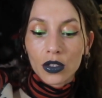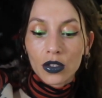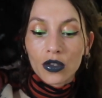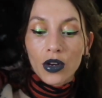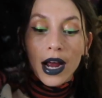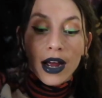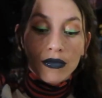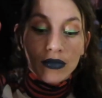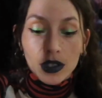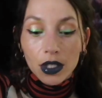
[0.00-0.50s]

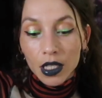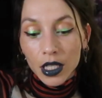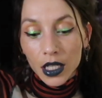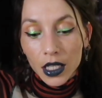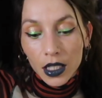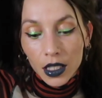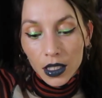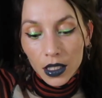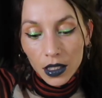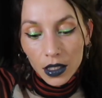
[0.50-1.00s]

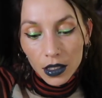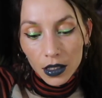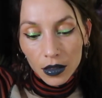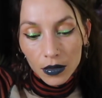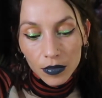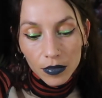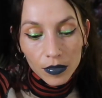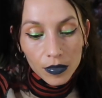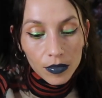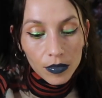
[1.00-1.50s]
traveling,
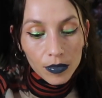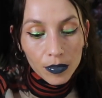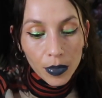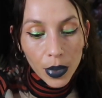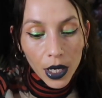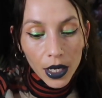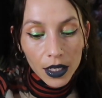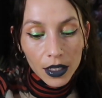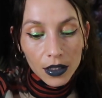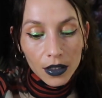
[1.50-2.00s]

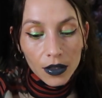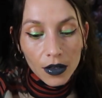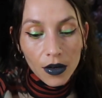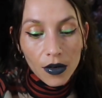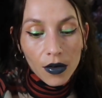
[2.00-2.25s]
but